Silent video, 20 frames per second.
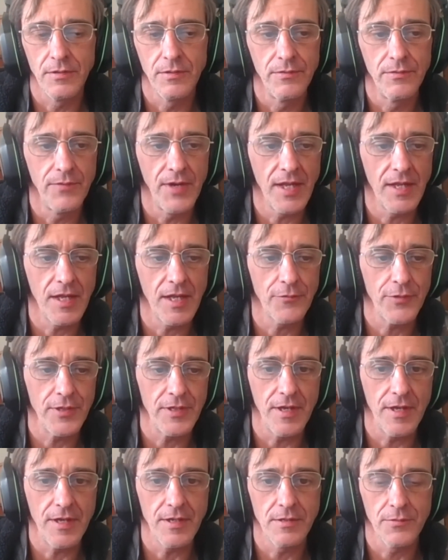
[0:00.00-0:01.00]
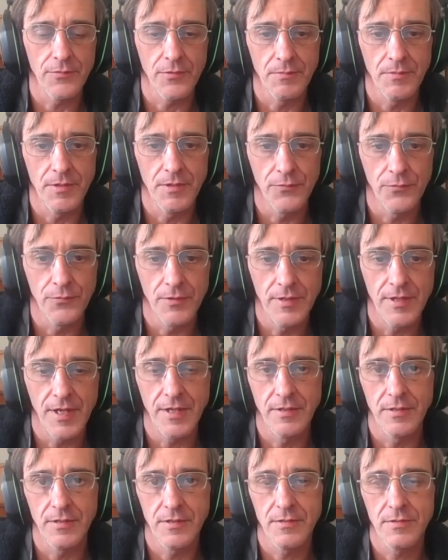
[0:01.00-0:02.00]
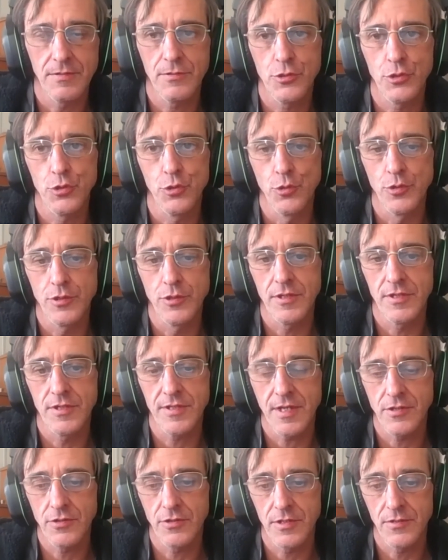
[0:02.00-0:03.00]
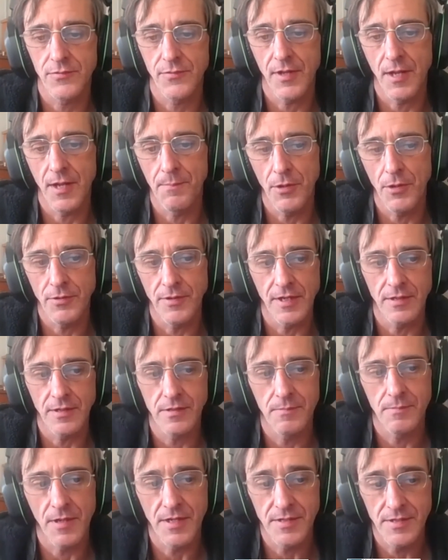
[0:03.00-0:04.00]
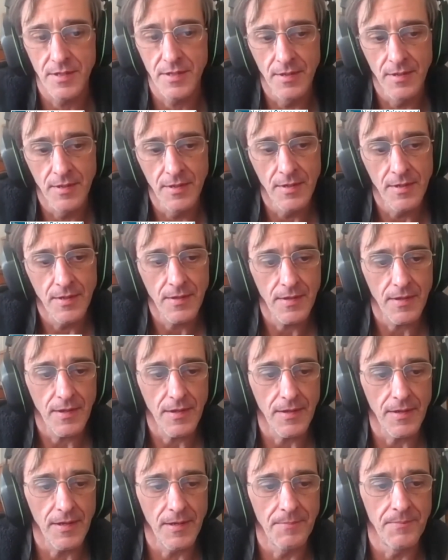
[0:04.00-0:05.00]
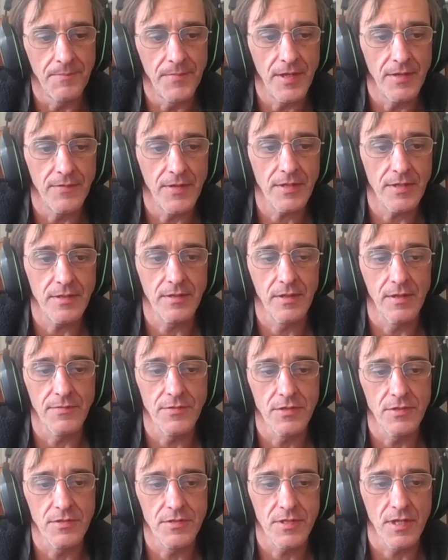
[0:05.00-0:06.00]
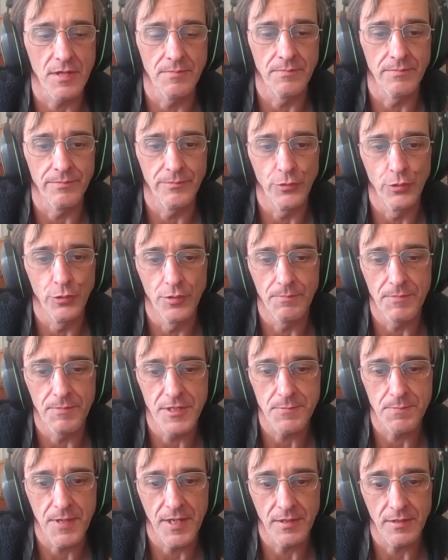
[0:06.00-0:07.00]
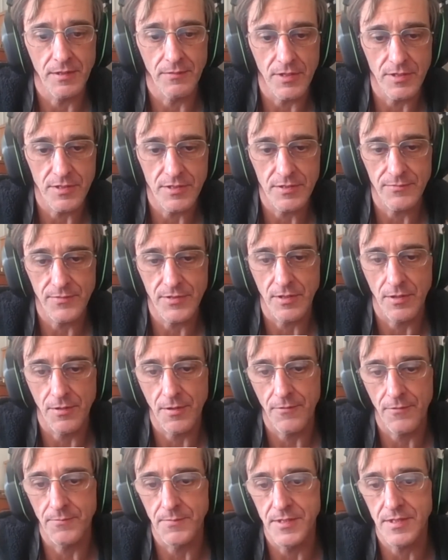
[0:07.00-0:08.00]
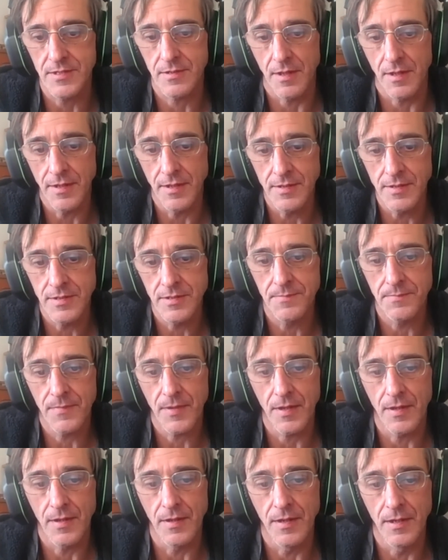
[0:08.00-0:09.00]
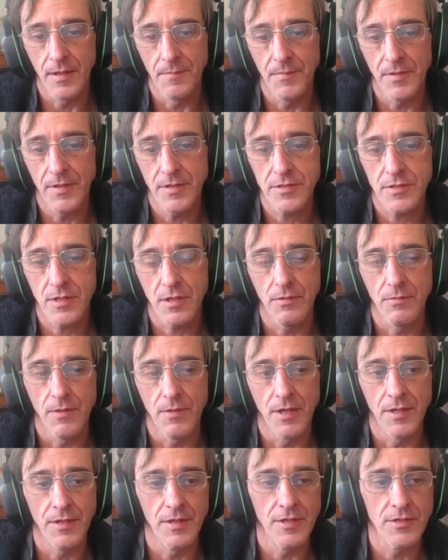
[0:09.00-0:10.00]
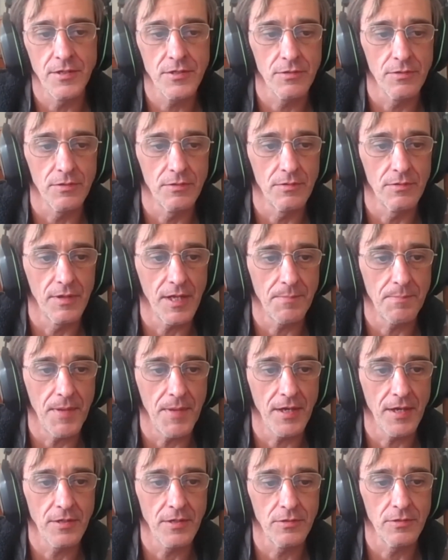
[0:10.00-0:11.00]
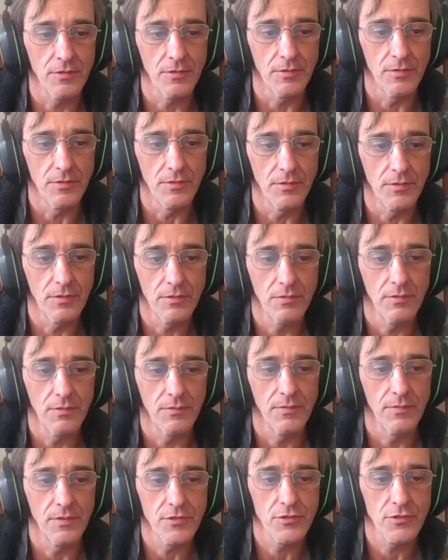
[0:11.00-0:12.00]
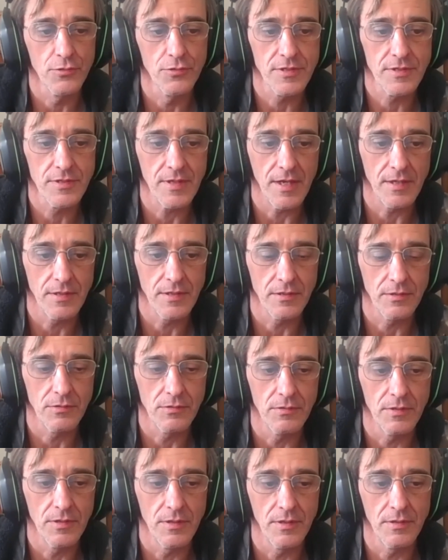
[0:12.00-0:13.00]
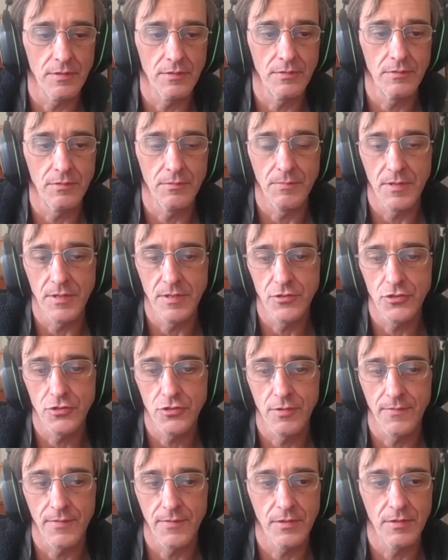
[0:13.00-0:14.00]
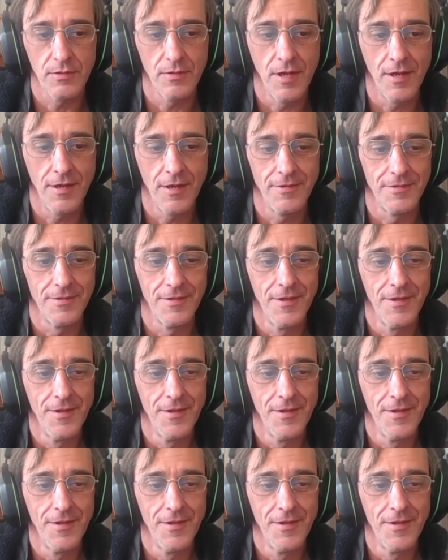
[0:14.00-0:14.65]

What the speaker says: they get their data from different data sources, such as the EPO database, and that gives you some good perspective. There's a lot of mistakes, so one needs to get back to the source data to be sure that you don't